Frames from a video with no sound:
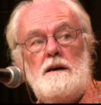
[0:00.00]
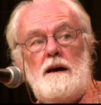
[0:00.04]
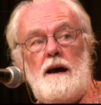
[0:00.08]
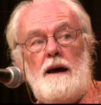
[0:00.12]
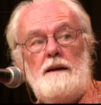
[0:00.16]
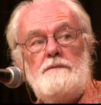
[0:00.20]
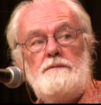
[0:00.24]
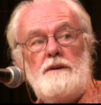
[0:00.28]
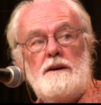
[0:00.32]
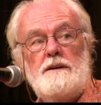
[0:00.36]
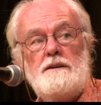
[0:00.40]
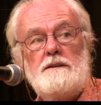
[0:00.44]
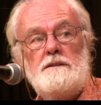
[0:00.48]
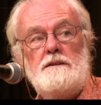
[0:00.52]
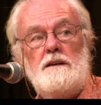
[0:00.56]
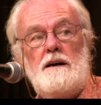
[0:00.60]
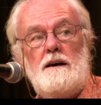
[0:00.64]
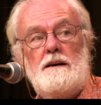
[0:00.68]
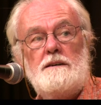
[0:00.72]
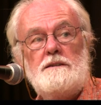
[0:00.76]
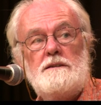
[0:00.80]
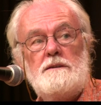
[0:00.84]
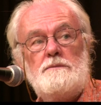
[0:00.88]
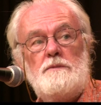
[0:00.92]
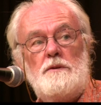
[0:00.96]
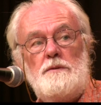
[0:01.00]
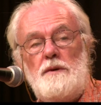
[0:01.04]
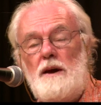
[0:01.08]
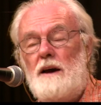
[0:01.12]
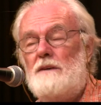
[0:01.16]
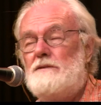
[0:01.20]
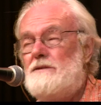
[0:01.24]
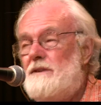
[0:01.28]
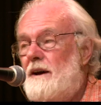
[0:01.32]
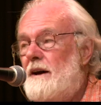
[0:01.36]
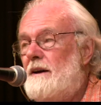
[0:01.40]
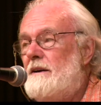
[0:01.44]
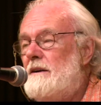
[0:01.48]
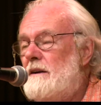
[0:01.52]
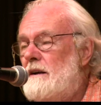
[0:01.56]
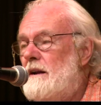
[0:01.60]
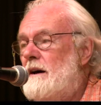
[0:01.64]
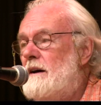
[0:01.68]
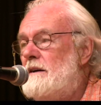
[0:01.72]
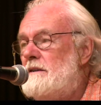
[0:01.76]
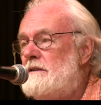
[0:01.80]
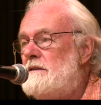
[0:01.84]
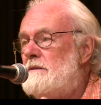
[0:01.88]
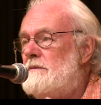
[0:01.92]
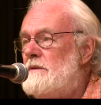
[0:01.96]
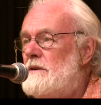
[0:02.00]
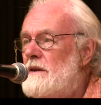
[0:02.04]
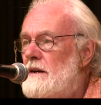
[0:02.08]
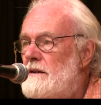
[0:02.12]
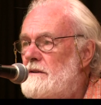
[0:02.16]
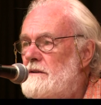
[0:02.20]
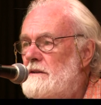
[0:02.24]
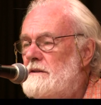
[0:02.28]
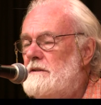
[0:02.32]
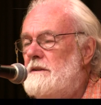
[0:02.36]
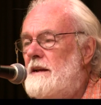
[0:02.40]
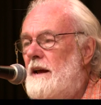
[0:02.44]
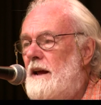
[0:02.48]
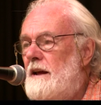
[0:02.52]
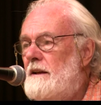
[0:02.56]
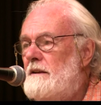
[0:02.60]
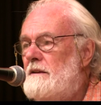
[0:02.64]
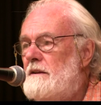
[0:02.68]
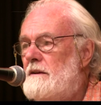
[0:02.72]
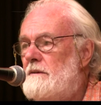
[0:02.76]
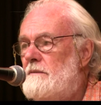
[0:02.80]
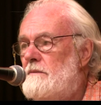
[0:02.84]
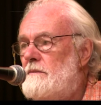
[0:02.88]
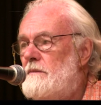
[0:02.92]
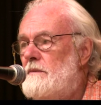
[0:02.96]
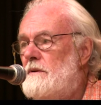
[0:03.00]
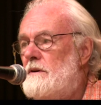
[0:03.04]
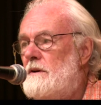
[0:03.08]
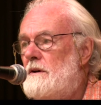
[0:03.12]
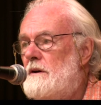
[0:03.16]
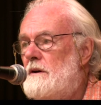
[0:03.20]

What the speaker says: and recognize them, and we have to analyze them and understand them.